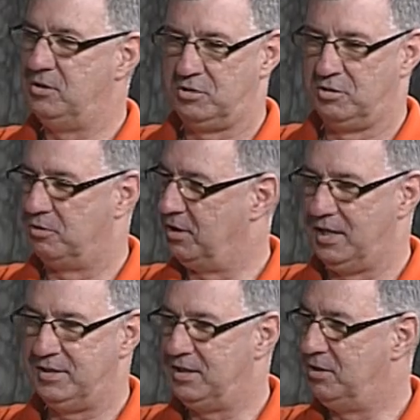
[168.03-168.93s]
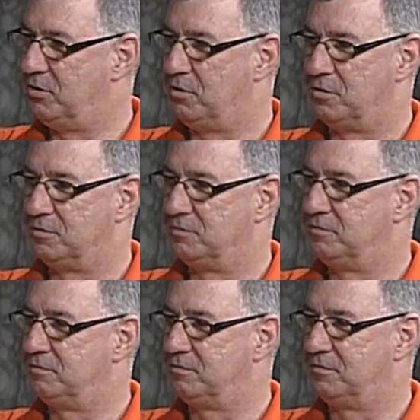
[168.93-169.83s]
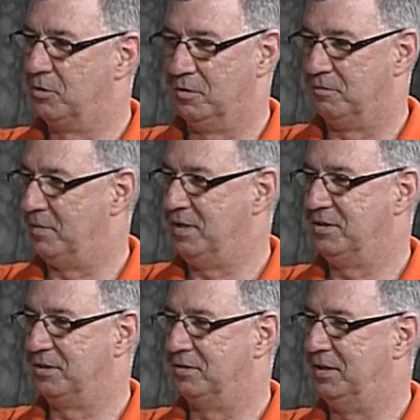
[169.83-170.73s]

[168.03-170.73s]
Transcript: mean, so you're an 18 year old girl, basically.